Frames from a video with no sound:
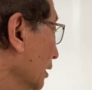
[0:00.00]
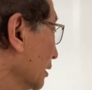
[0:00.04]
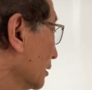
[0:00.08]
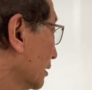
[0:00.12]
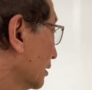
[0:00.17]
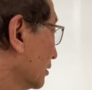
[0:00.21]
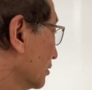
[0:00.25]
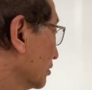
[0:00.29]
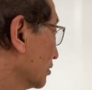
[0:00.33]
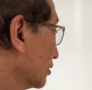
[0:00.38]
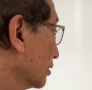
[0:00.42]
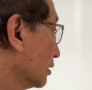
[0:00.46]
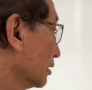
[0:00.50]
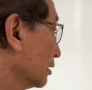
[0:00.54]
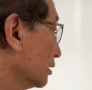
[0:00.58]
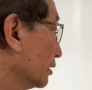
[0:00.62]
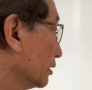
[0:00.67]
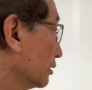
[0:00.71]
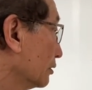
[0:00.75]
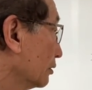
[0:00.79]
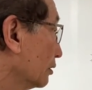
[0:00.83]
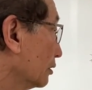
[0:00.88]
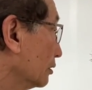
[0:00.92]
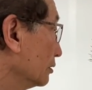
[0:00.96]
at this
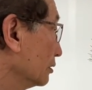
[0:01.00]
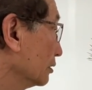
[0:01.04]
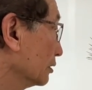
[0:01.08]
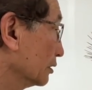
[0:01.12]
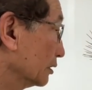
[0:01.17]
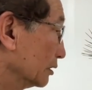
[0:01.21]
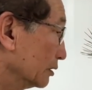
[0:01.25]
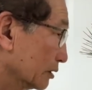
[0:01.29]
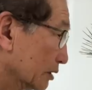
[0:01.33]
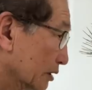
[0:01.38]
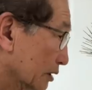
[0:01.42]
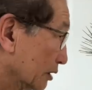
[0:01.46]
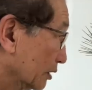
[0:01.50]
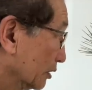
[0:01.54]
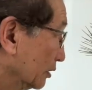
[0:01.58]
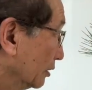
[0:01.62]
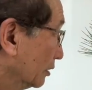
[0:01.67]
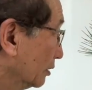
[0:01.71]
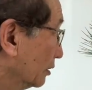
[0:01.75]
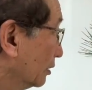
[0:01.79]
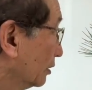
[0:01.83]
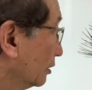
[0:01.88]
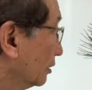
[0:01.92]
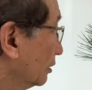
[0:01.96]
earlier on, didn't
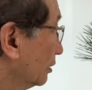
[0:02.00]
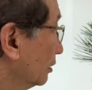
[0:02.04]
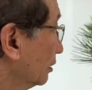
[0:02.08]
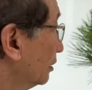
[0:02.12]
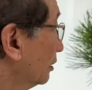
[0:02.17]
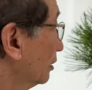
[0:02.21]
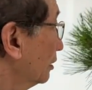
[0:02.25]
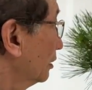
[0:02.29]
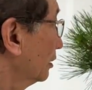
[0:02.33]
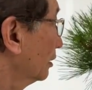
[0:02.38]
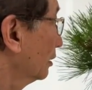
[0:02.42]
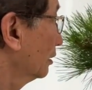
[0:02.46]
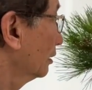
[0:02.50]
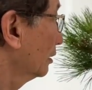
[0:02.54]
I?